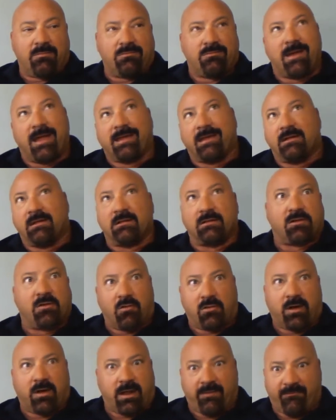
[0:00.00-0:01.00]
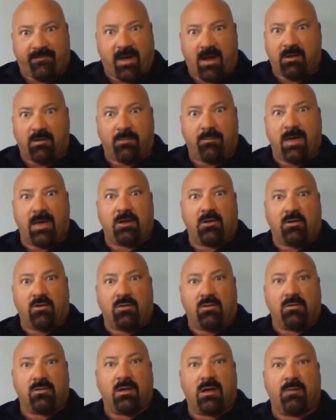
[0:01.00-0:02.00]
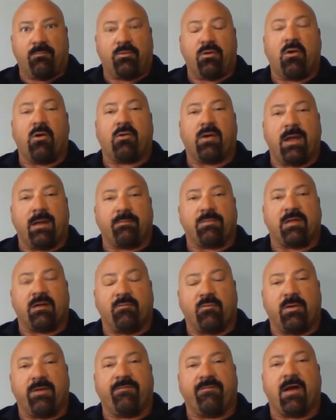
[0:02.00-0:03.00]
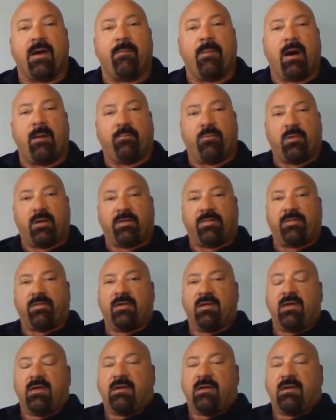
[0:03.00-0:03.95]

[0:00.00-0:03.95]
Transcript: regulatory environmental programs that we've come up with